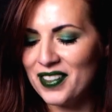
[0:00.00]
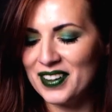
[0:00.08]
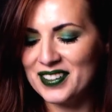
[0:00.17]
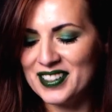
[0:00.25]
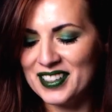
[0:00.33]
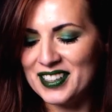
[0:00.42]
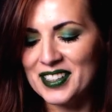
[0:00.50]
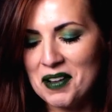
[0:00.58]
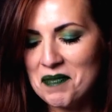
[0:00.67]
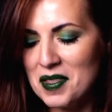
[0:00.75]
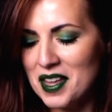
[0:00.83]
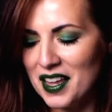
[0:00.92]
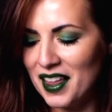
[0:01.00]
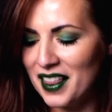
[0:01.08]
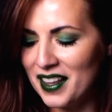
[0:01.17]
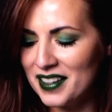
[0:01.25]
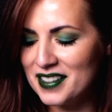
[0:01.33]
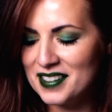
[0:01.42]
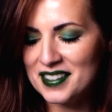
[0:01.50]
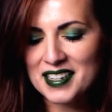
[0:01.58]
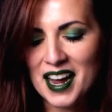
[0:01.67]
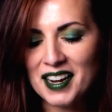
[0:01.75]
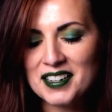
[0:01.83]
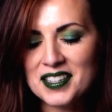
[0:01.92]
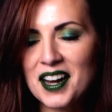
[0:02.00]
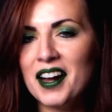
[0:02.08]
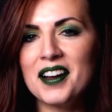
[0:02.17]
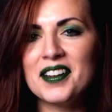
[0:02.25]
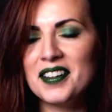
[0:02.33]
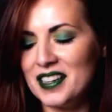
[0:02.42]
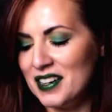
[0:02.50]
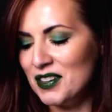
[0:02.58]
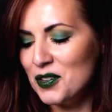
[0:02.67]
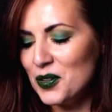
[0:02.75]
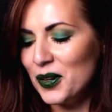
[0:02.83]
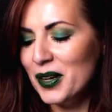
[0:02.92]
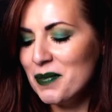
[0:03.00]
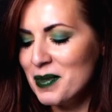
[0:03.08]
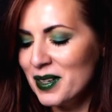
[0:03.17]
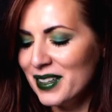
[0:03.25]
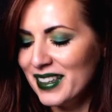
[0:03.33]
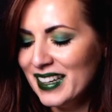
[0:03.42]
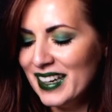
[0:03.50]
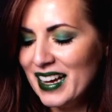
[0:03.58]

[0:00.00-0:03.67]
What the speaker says: there's just something that's tactile and enjoyable